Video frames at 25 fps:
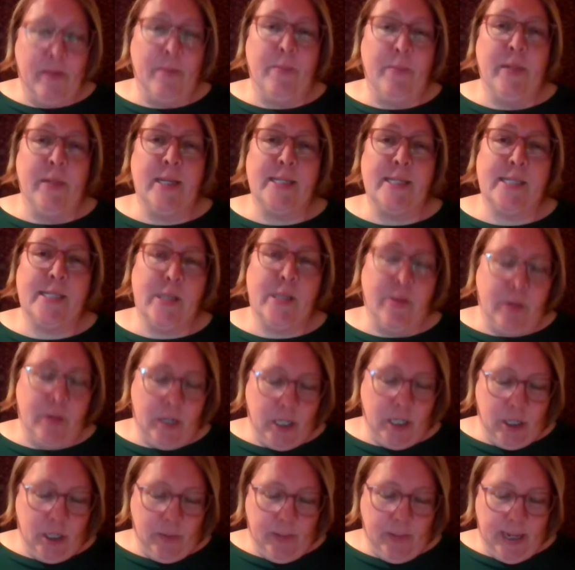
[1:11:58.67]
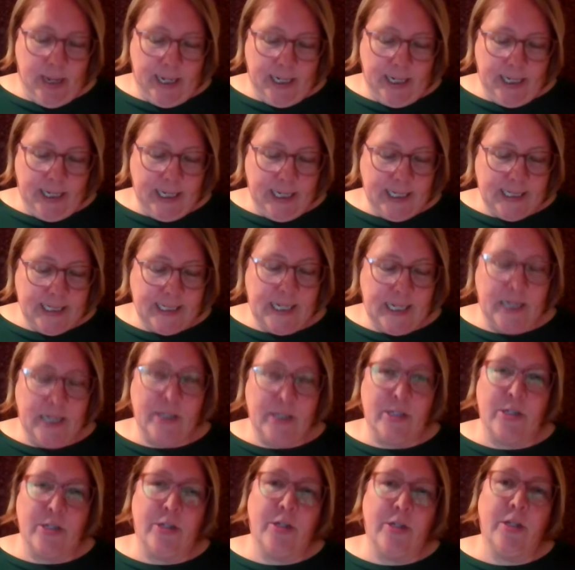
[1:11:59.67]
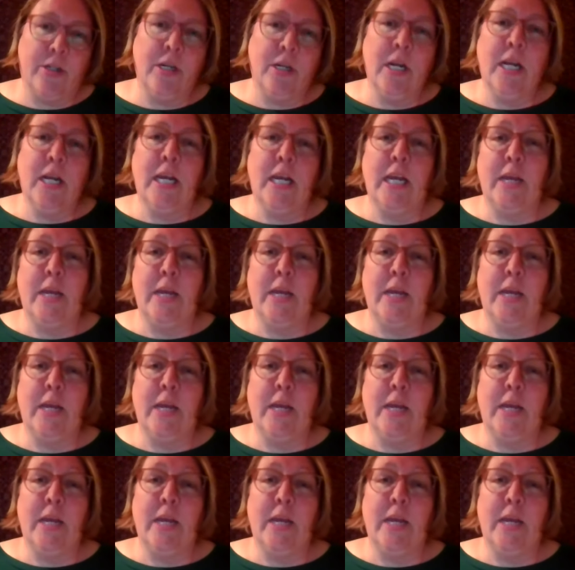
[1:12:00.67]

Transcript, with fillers: the Minnesota Humanities Center